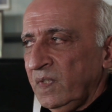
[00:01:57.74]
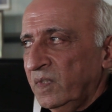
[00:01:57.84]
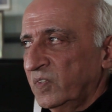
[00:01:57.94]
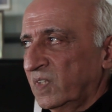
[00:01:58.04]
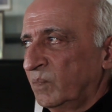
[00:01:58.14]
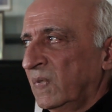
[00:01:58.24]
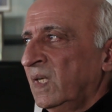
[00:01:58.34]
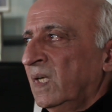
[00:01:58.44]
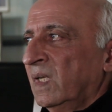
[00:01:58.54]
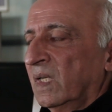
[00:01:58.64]
Here's the
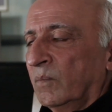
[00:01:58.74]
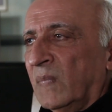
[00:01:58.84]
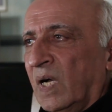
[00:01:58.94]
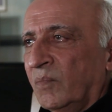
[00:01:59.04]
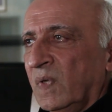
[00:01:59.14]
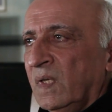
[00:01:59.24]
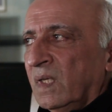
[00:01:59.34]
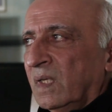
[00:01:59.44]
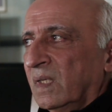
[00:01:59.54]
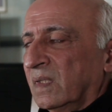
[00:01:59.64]
mom
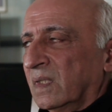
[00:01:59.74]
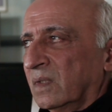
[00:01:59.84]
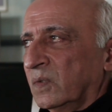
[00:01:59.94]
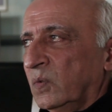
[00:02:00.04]
uh,